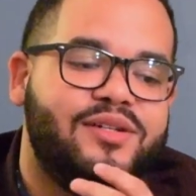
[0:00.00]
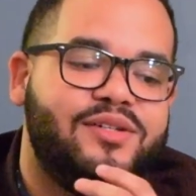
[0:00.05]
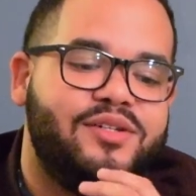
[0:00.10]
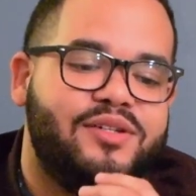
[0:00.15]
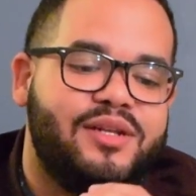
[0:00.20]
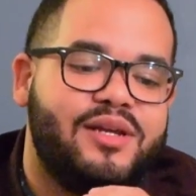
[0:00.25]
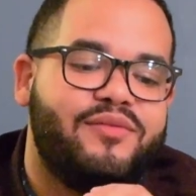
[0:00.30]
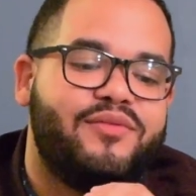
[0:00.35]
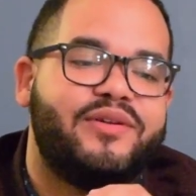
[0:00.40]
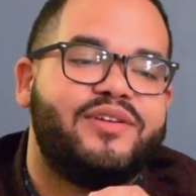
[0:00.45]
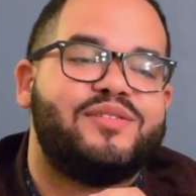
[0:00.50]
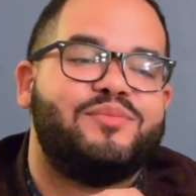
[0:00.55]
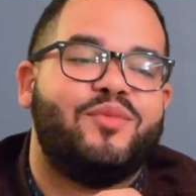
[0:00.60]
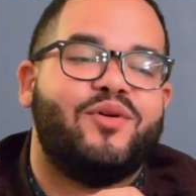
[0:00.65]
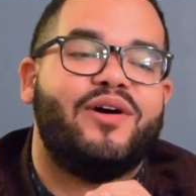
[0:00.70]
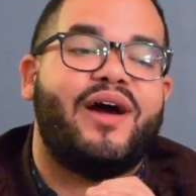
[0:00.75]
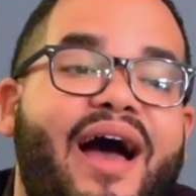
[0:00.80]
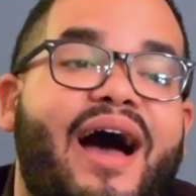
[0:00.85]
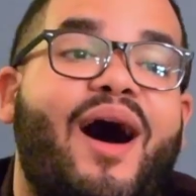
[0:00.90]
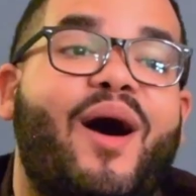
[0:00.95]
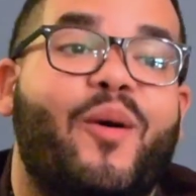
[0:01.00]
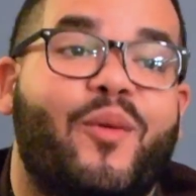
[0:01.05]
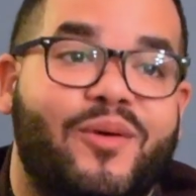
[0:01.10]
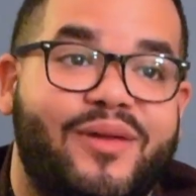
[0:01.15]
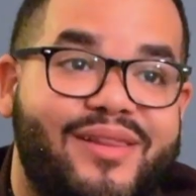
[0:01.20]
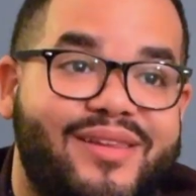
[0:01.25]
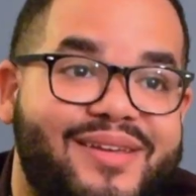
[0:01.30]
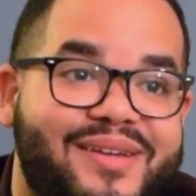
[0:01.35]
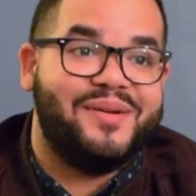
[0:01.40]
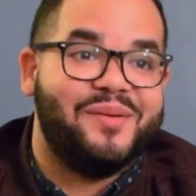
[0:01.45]
Geneva is more
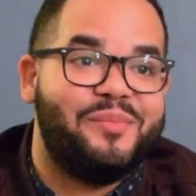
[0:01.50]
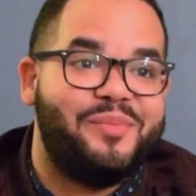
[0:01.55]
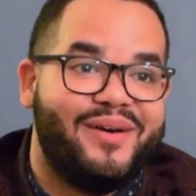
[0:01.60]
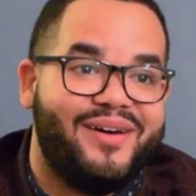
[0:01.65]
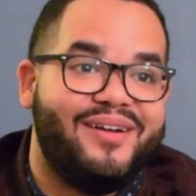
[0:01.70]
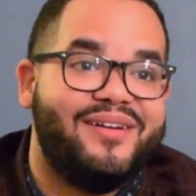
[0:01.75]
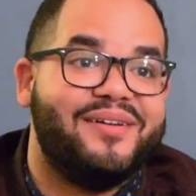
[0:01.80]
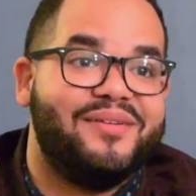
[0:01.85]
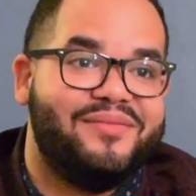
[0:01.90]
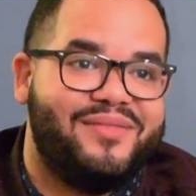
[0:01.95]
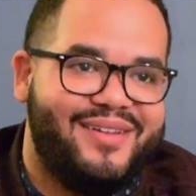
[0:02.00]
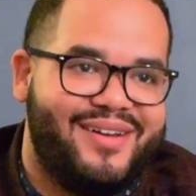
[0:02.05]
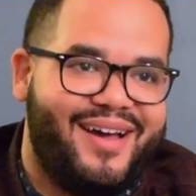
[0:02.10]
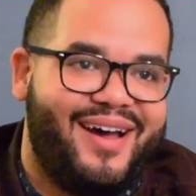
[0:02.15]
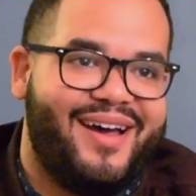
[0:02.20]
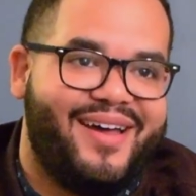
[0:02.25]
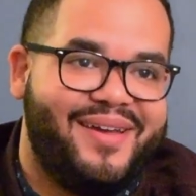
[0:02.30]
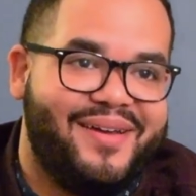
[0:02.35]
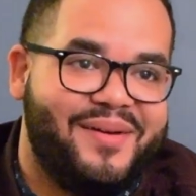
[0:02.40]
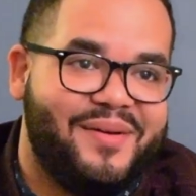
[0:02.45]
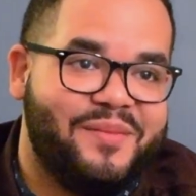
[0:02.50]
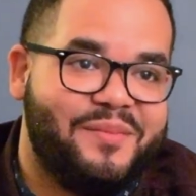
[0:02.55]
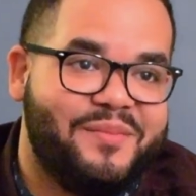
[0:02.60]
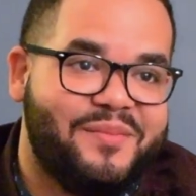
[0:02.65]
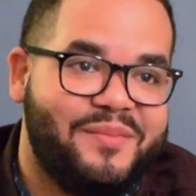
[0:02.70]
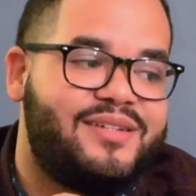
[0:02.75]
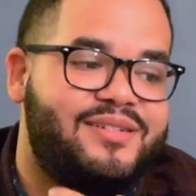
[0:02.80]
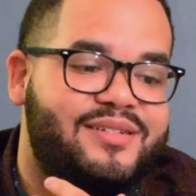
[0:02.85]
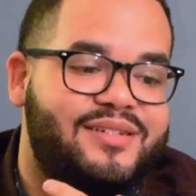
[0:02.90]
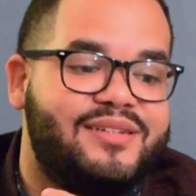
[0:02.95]
outwardly competitive than I am.
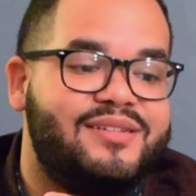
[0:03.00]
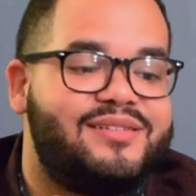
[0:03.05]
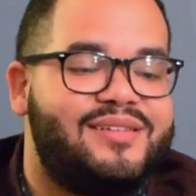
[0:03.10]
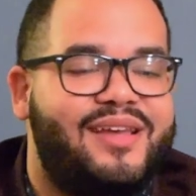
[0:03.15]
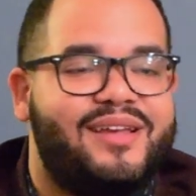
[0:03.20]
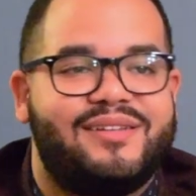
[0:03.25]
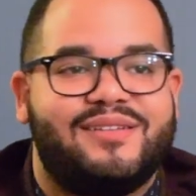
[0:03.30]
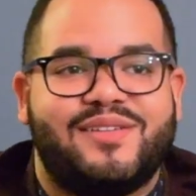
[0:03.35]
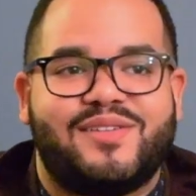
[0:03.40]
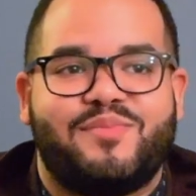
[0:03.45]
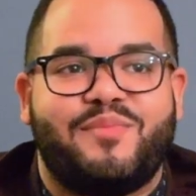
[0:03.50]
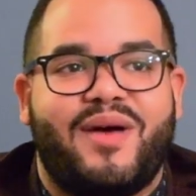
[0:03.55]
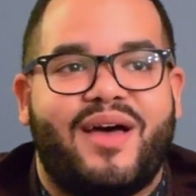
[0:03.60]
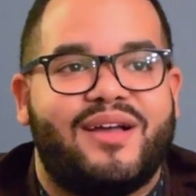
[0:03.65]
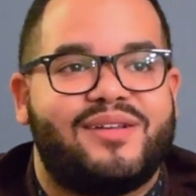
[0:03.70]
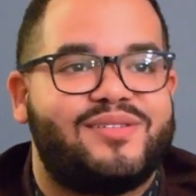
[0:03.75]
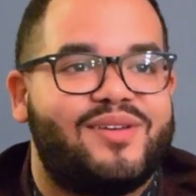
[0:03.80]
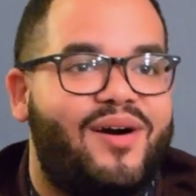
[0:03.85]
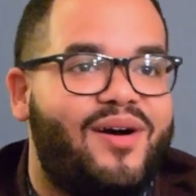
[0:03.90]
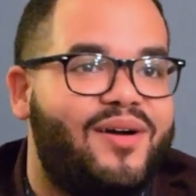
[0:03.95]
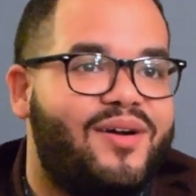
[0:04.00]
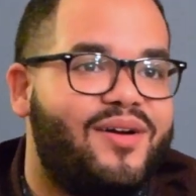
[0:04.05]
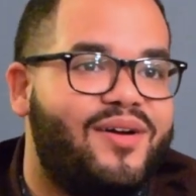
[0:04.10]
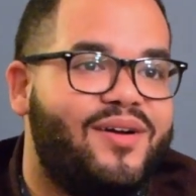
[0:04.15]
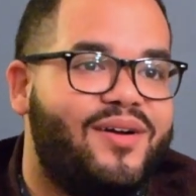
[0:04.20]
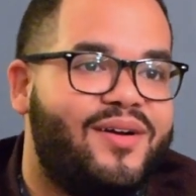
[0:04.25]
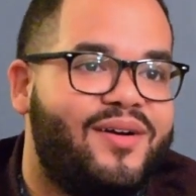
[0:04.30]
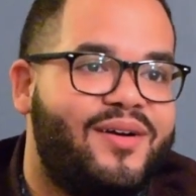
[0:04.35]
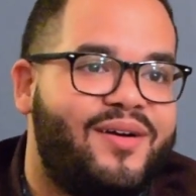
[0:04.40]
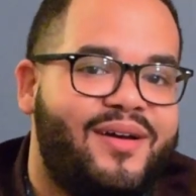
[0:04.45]
She's like the smack
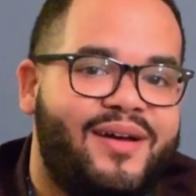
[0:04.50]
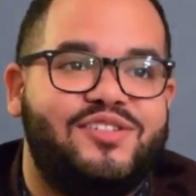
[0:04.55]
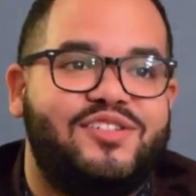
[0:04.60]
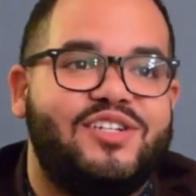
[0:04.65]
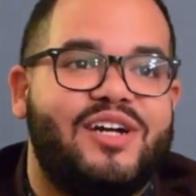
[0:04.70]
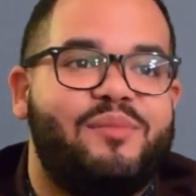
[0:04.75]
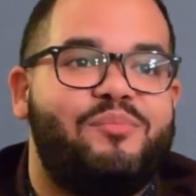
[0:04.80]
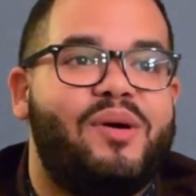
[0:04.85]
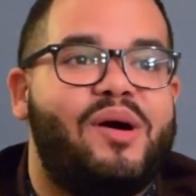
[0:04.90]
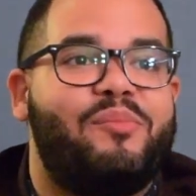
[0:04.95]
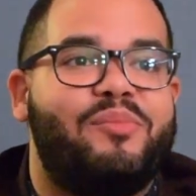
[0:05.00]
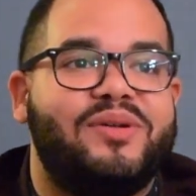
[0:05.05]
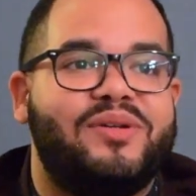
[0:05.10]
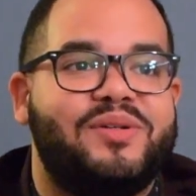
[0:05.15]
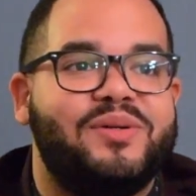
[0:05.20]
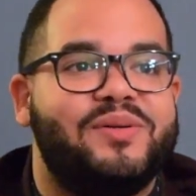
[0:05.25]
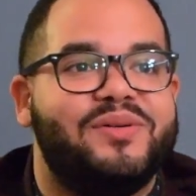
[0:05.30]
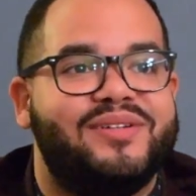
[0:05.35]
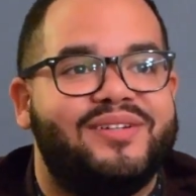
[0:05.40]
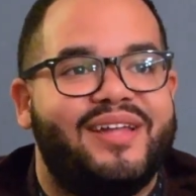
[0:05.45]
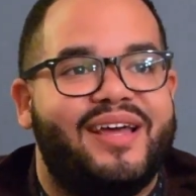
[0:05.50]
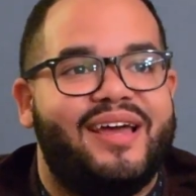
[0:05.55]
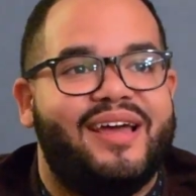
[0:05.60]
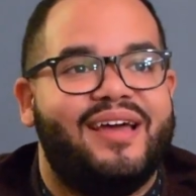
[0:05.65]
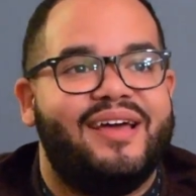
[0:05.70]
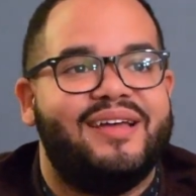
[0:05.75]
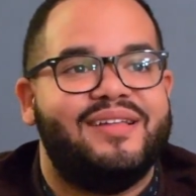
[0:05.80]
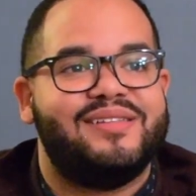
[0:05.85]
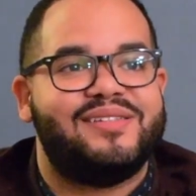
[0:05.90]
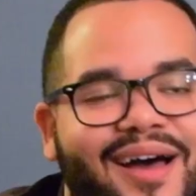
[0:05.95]
talker, jump up and do a
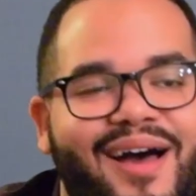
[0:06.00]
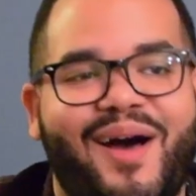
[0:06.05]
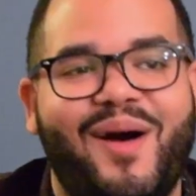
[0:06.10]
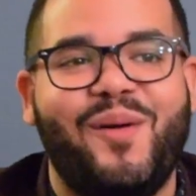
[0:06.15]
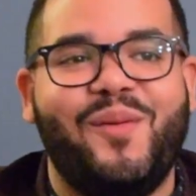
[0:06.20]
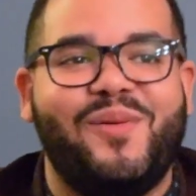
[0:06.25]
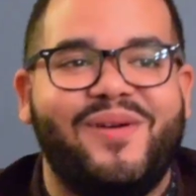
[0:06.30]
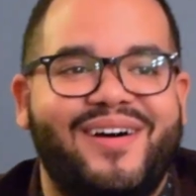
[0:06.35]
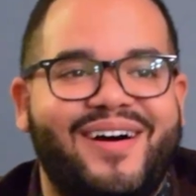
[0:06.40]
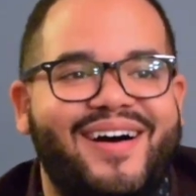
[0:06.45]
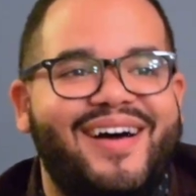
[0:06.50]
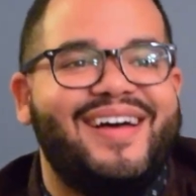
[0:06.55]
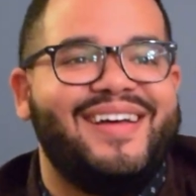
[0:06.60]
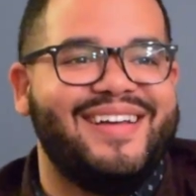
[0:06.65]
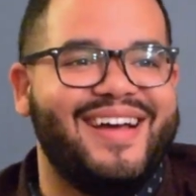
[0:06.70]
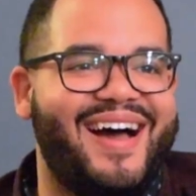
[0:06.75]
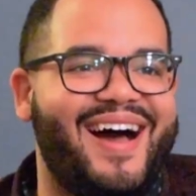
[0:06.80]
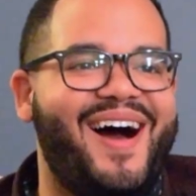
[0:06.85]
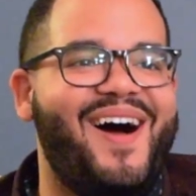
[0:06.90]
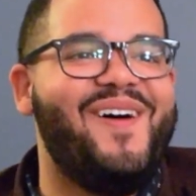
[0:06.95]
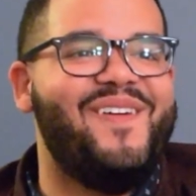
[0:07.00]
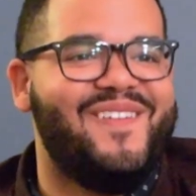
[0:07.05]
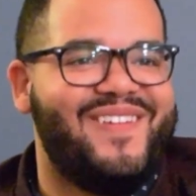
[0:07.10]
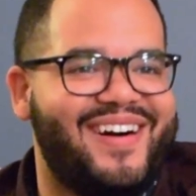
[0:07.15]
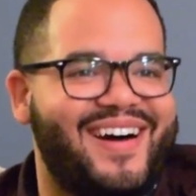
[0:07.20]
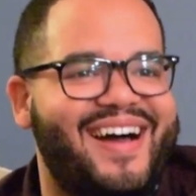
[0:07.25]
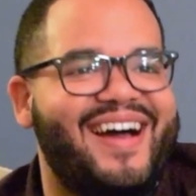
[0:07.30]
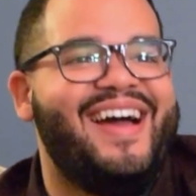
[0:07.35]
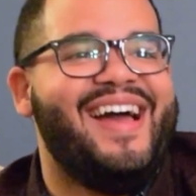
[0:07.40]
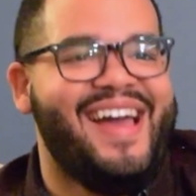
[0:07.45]
dance. I
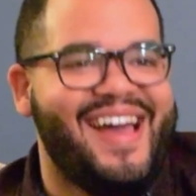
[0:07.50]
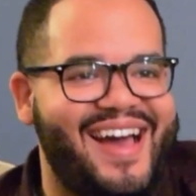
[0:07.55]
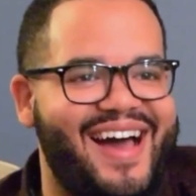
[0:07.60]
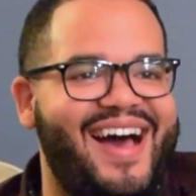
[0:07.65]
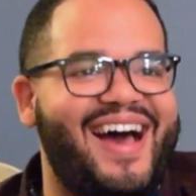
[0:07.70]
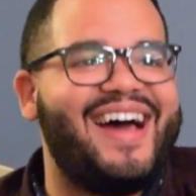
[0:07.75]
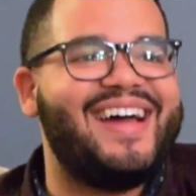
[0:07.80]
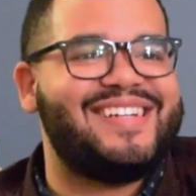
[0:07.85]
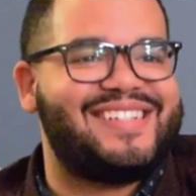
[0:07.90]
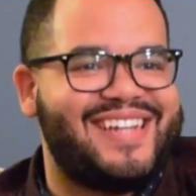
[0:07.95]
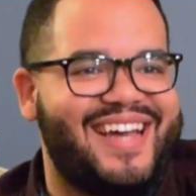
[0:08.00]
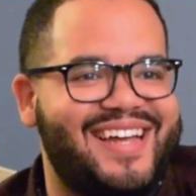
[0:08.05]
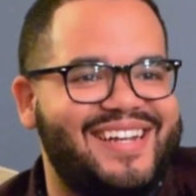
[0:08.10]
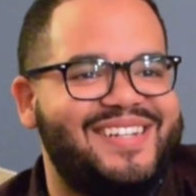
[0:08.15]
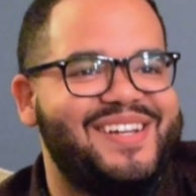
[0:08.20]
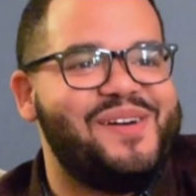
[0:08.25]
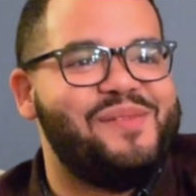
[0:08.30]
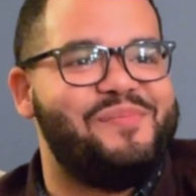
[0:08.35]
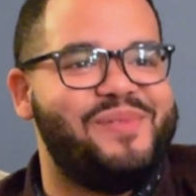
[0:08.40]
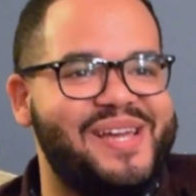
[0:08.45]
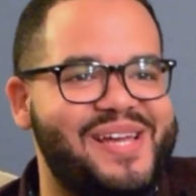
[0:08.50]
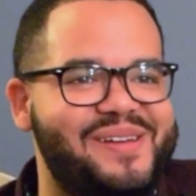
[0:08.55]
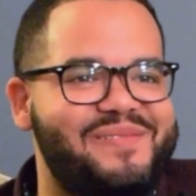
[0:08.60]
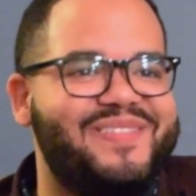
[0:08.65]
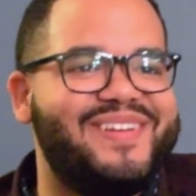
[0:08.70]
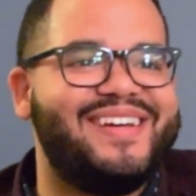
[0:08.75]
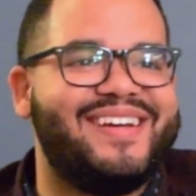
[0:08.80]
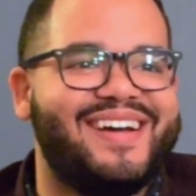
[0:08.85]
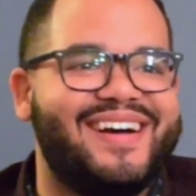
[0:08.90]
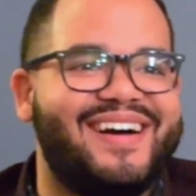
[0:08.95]
won, I shot the BB